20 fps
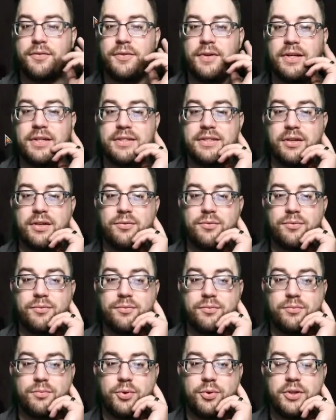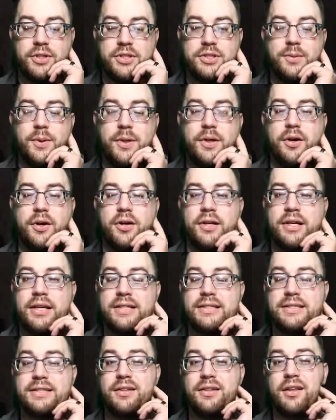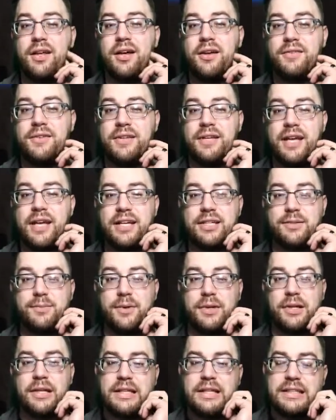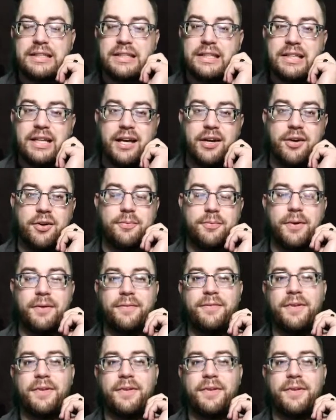is a pretty sweet card against a lot of the decks, but I don't know. I feel like